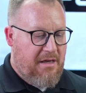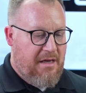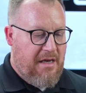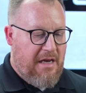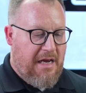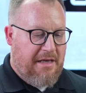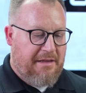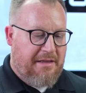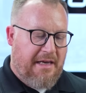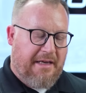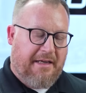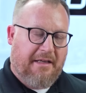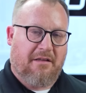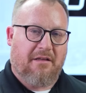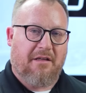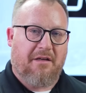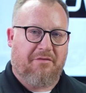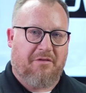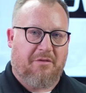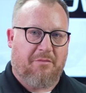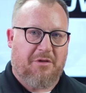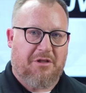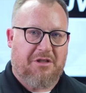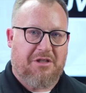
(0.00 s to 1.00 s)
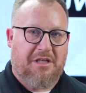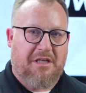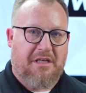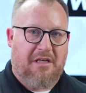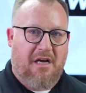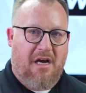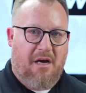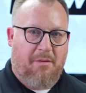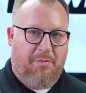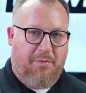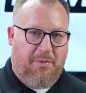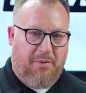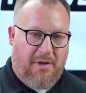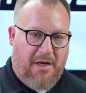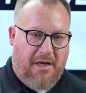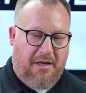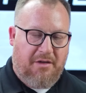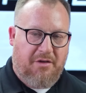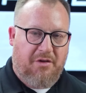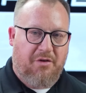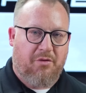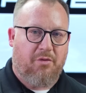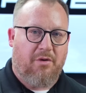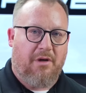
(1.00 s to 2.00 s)
they can lift the machine up
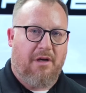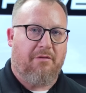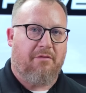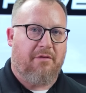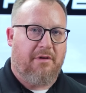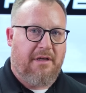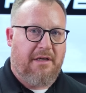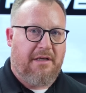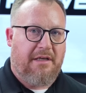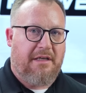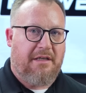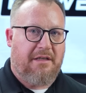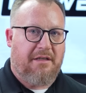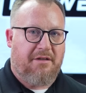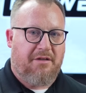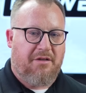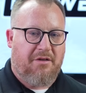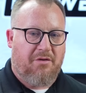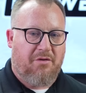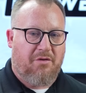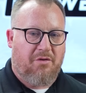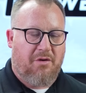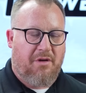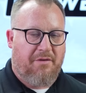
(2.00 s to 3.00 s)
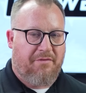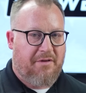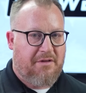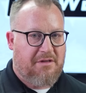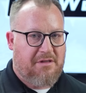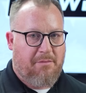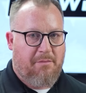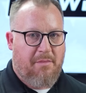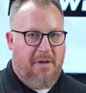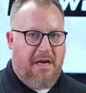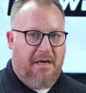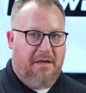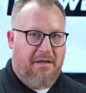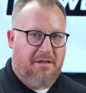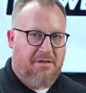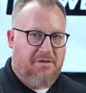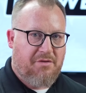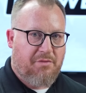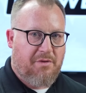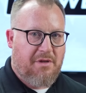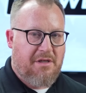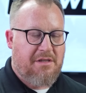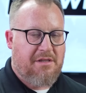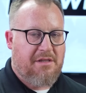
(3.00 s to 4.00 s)
and do whatever they need to do if it's a
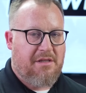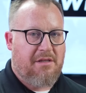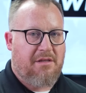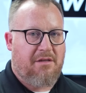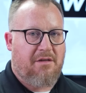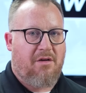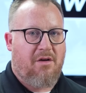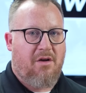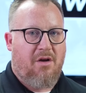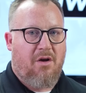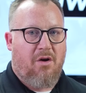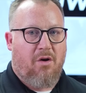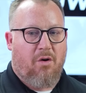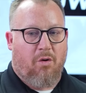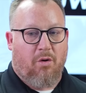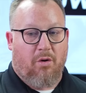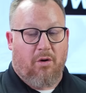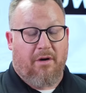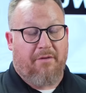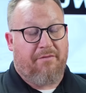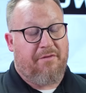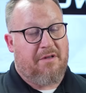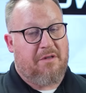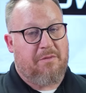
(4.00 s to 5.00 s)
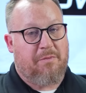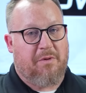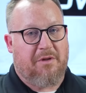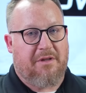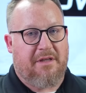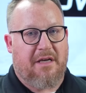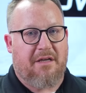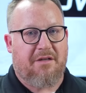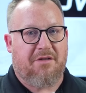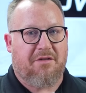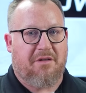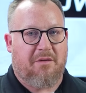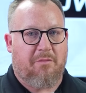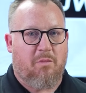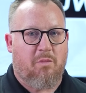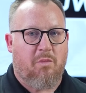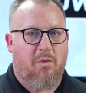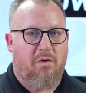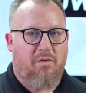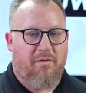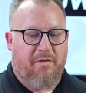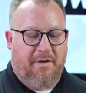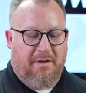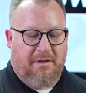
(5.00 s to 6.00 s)
maintenance reason or if it's potentially
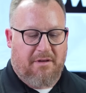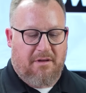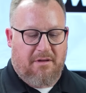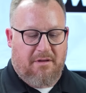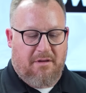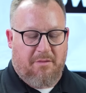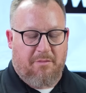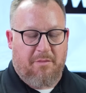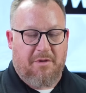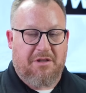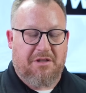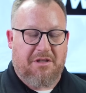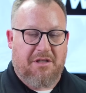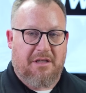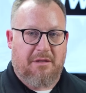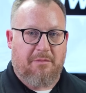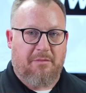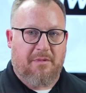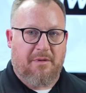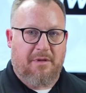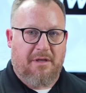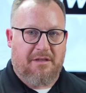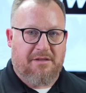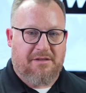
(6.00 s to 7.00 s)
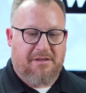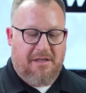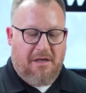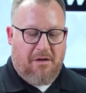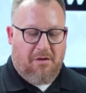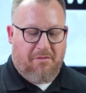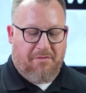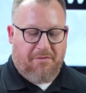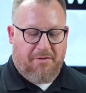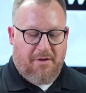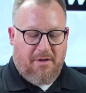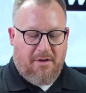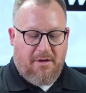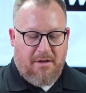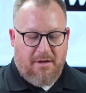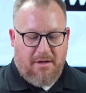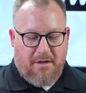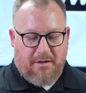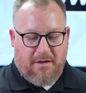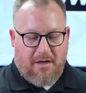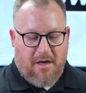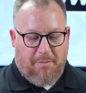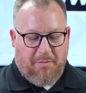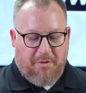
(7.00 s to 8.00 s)
moving the machine itself.
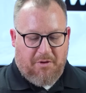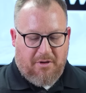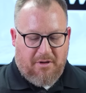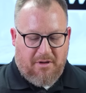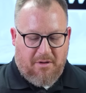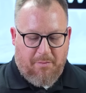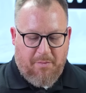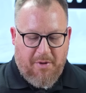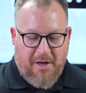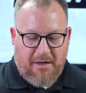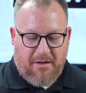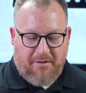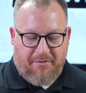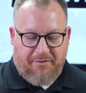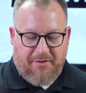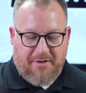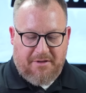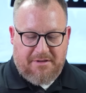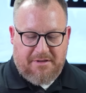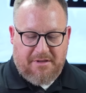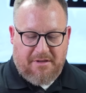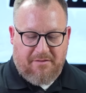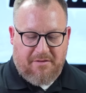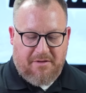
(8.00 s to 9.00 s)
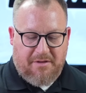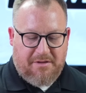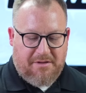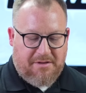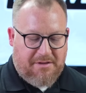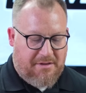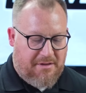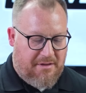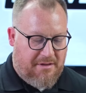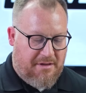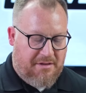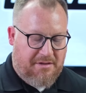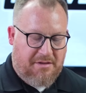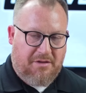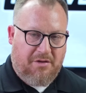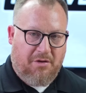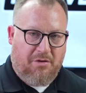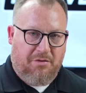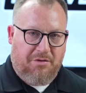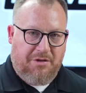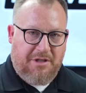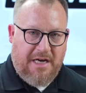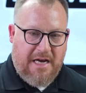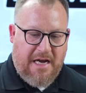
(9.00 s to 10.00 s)
A couple of the benefits of this
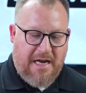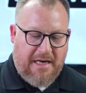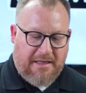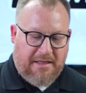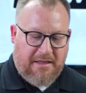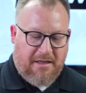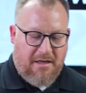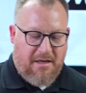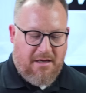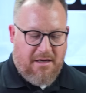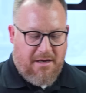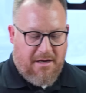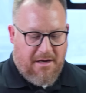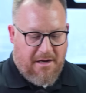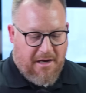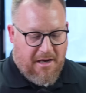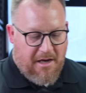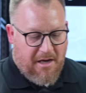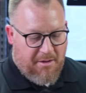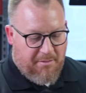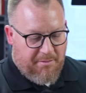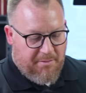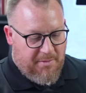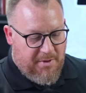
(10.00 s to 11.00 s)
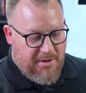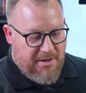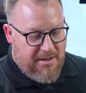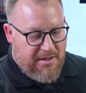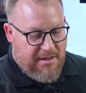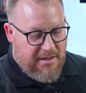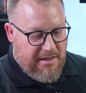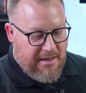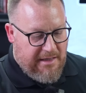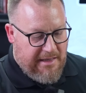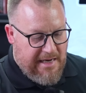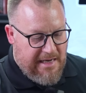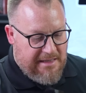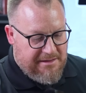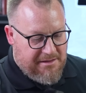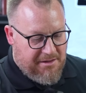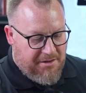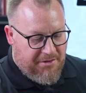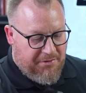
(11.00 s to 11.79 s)
toe jack: it has a